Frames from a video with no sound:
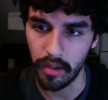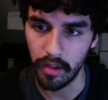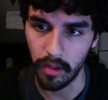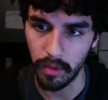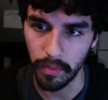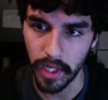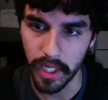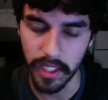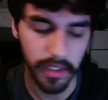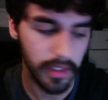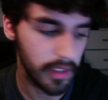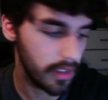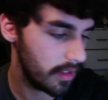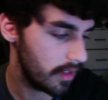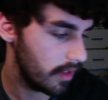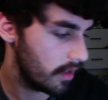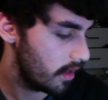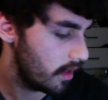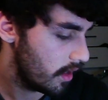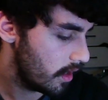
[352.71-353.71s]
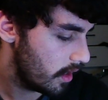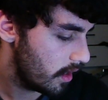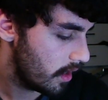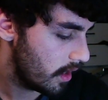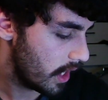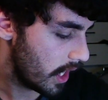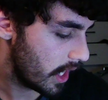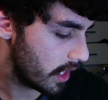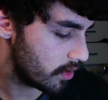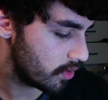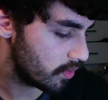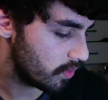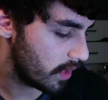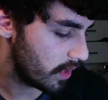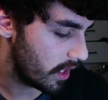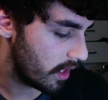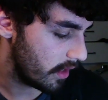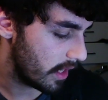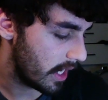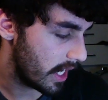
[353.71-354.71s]
Grayson as
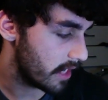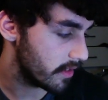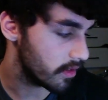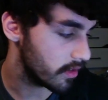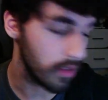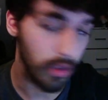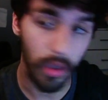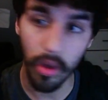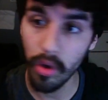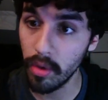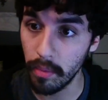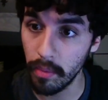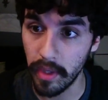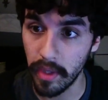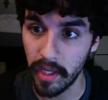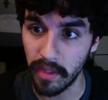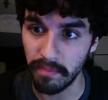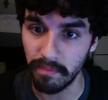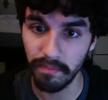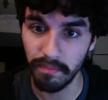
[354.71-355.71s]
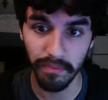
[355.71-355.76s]
well as Local Man.